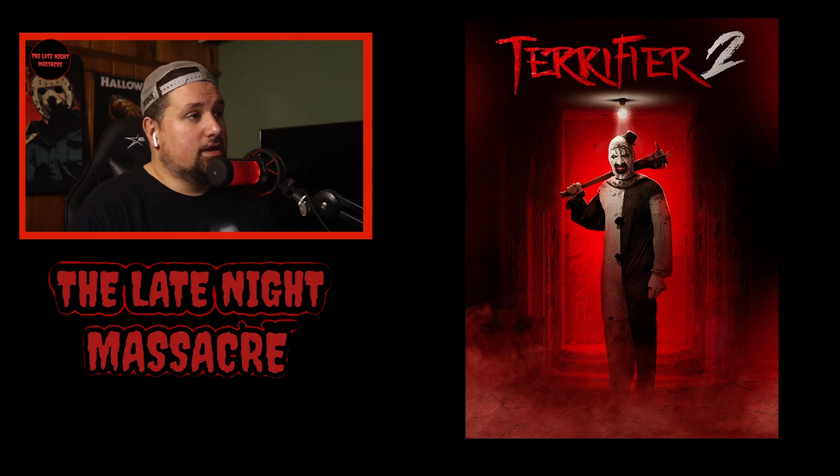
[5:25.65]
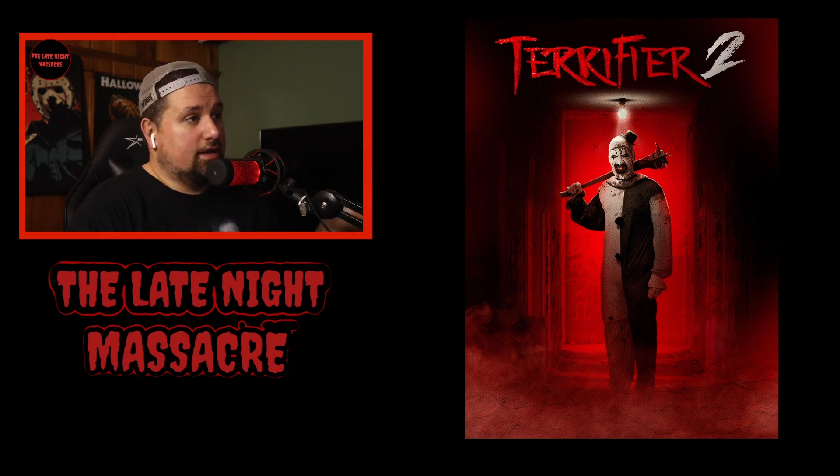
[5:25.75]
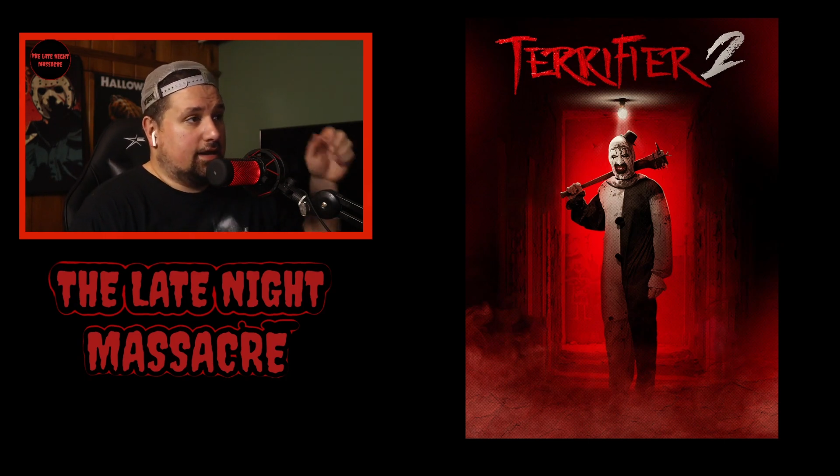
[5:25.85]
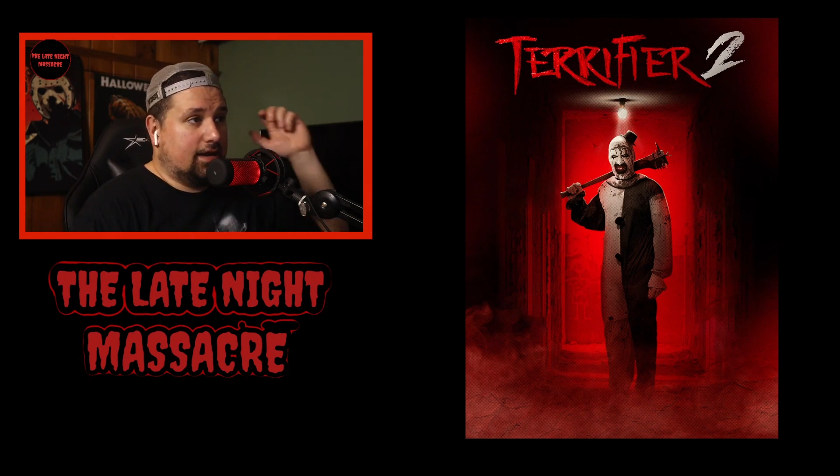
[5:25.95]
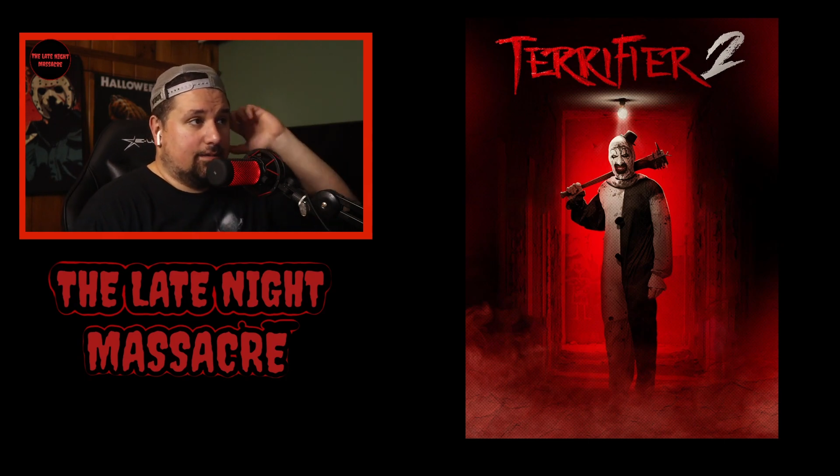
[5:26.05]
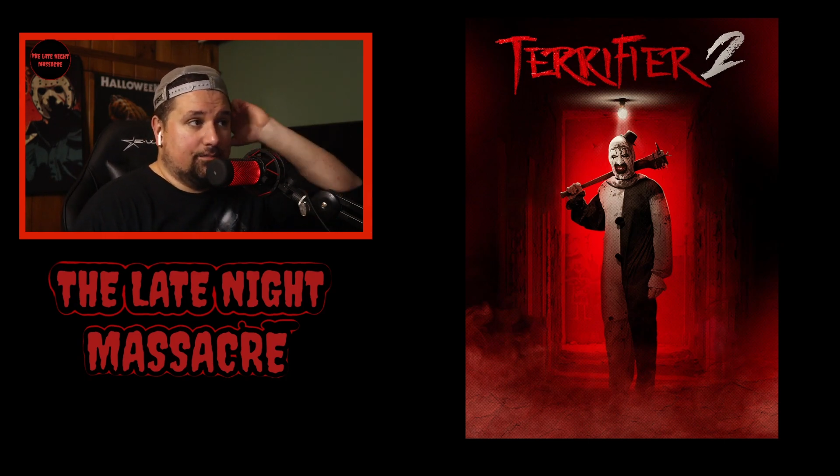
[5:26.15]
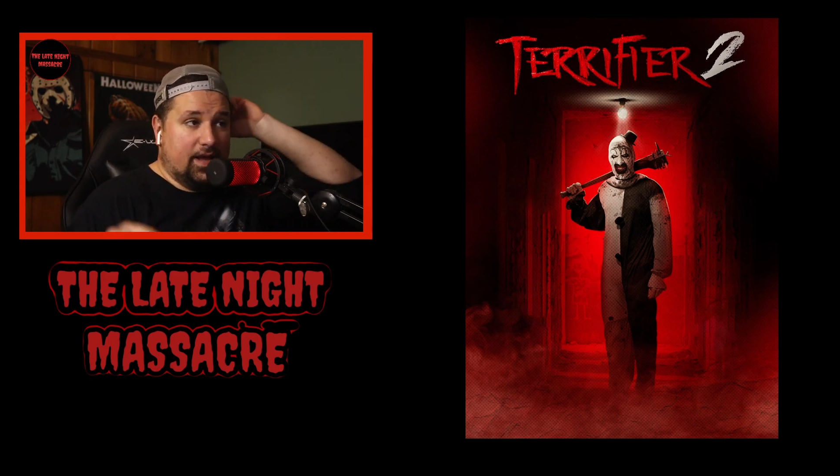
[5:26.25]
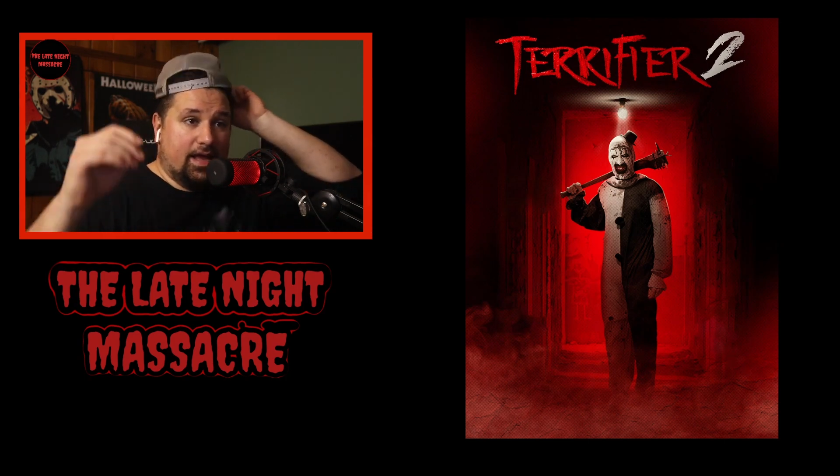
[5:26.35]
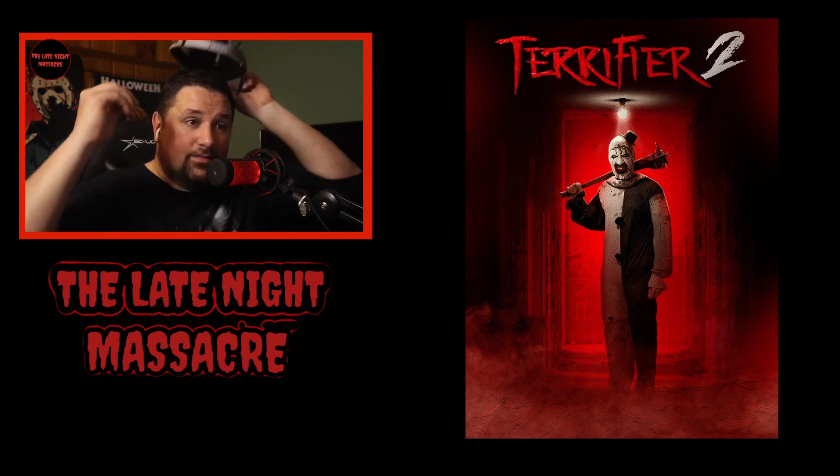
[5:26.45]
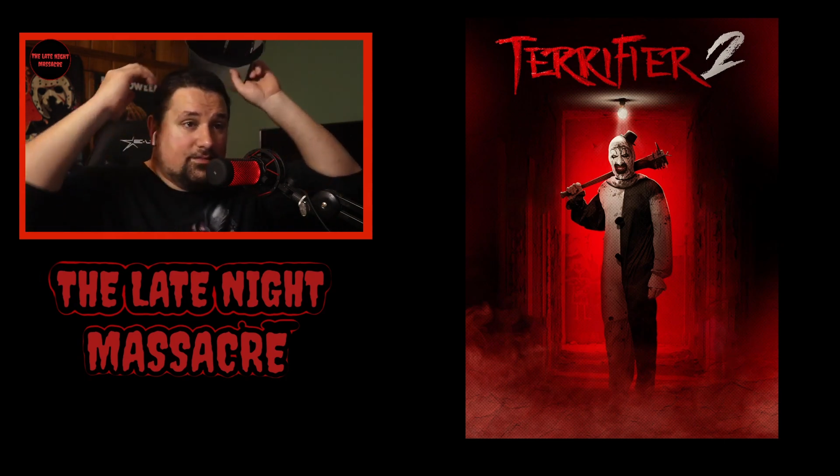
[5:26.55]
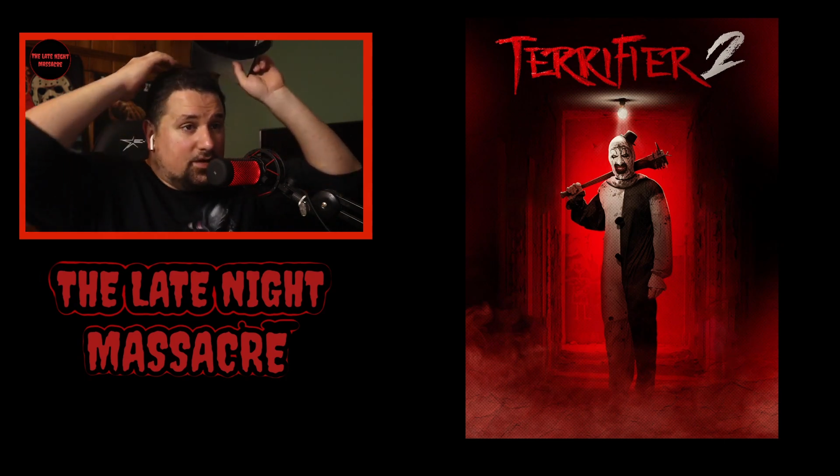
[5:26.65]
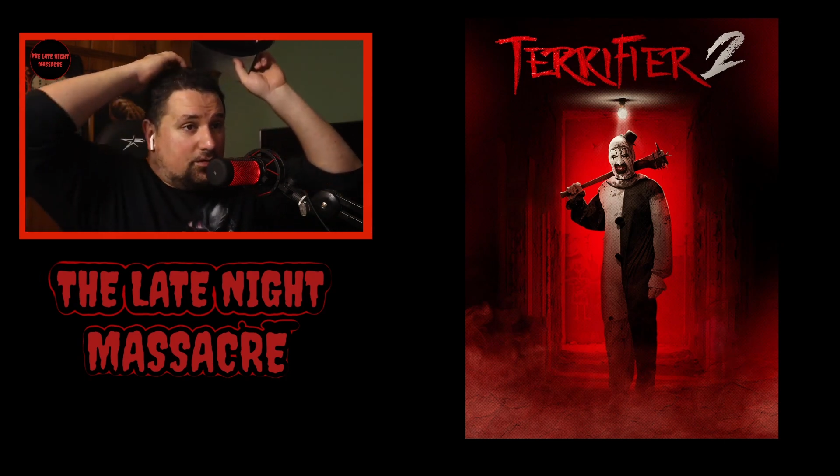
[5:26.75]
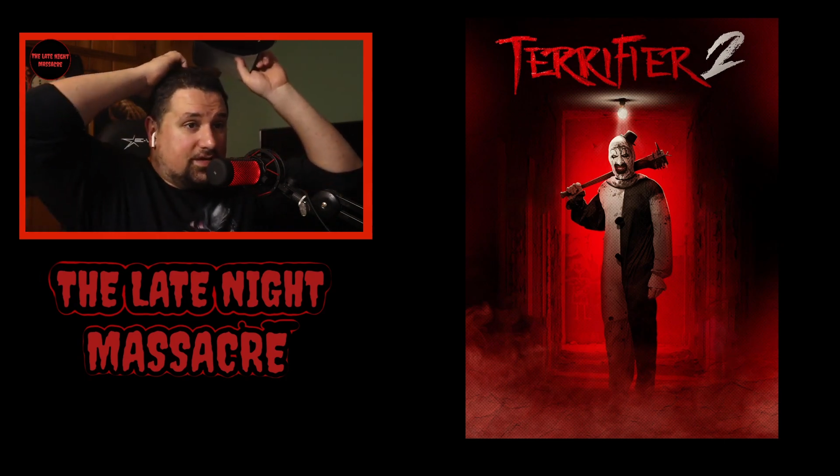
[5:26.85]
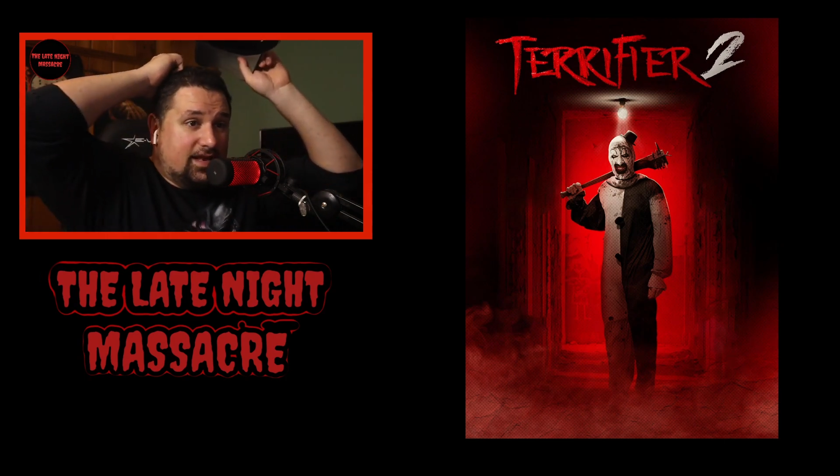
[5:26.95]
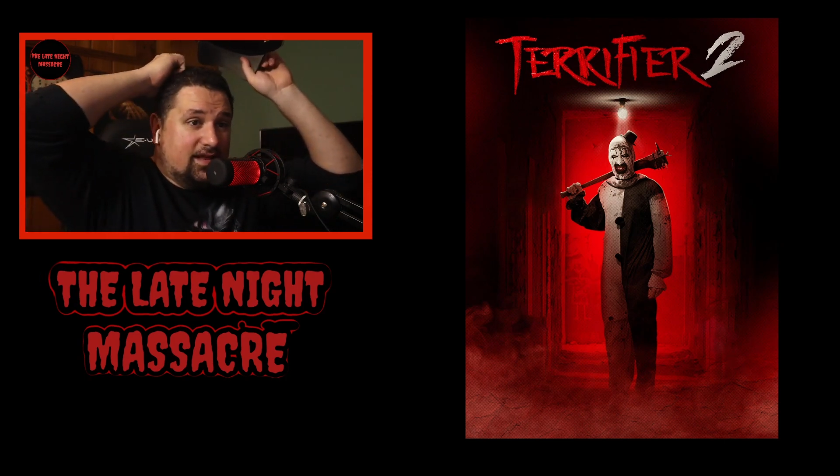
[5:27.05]
And
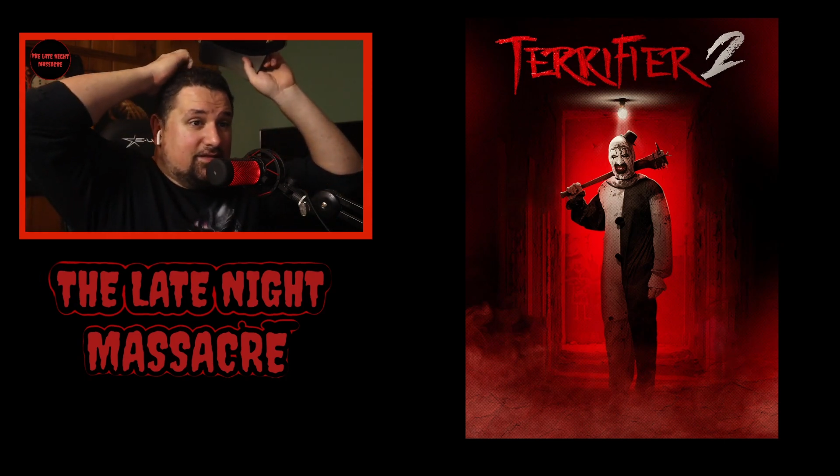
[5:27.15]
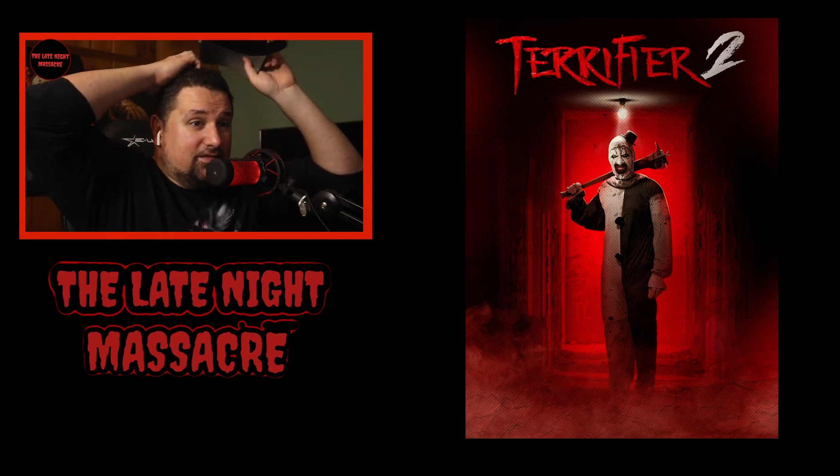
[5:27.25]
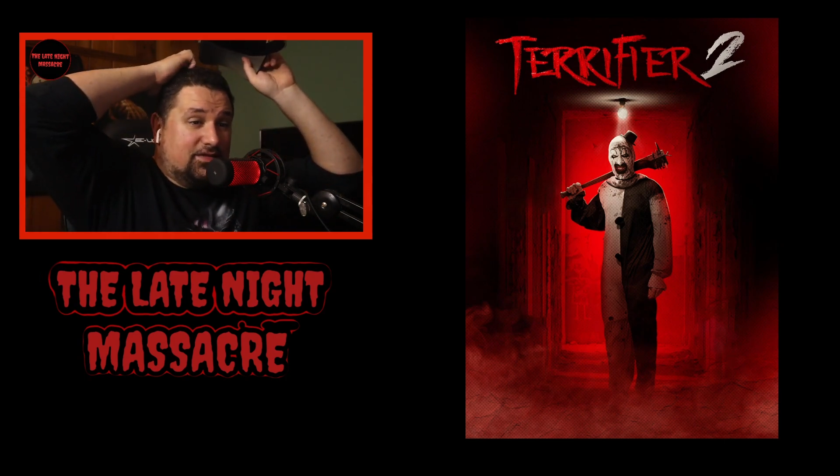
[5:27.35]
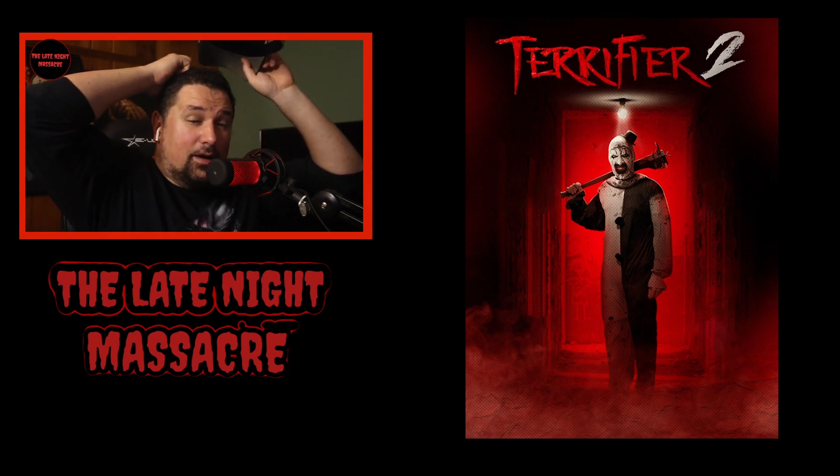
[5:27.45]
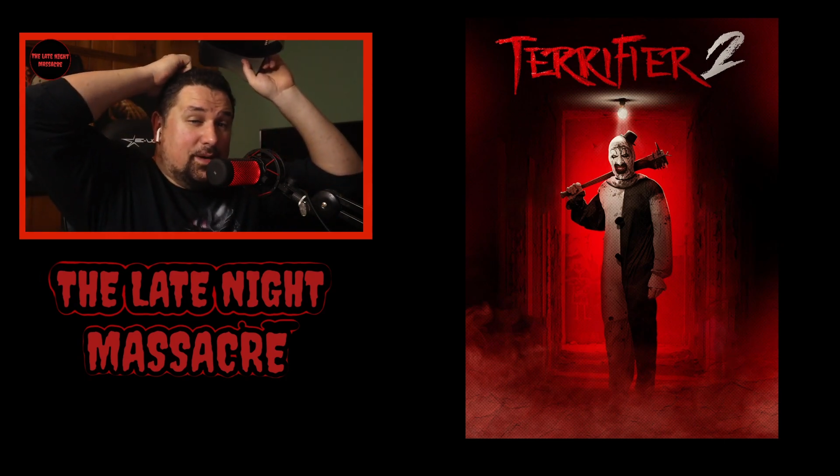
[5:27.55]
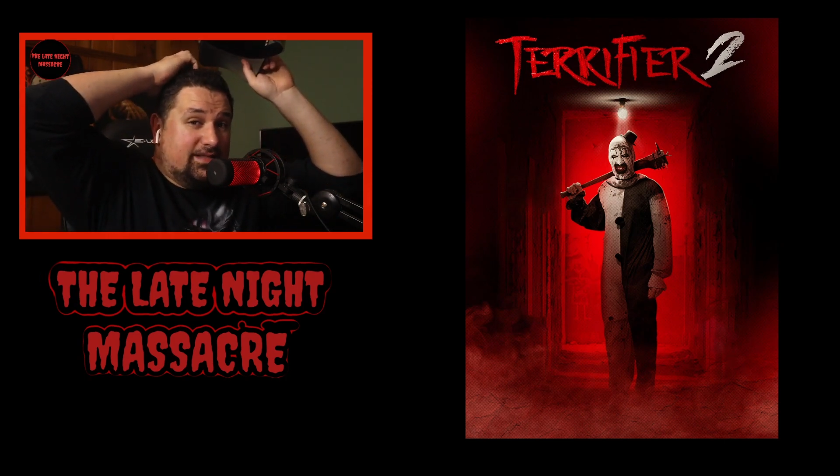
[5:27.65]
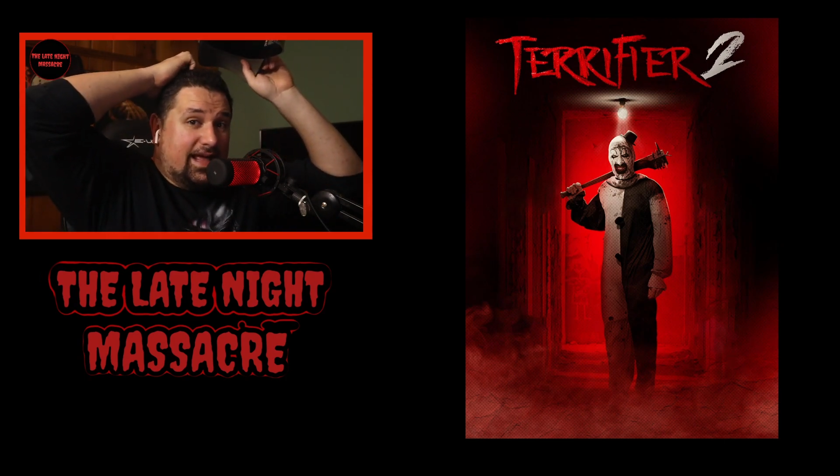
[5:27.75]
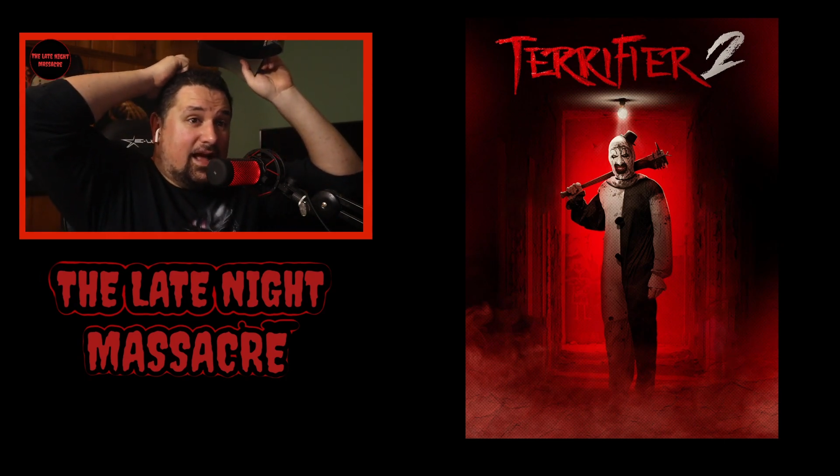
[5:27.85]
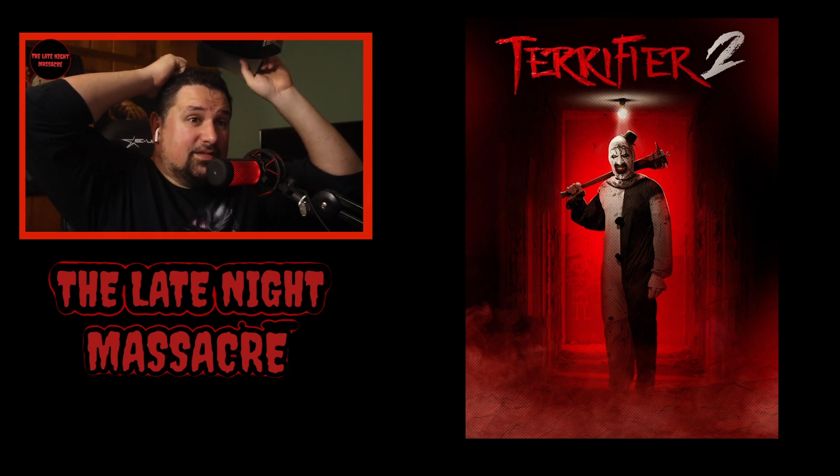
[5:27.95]
they didn't dumb it down.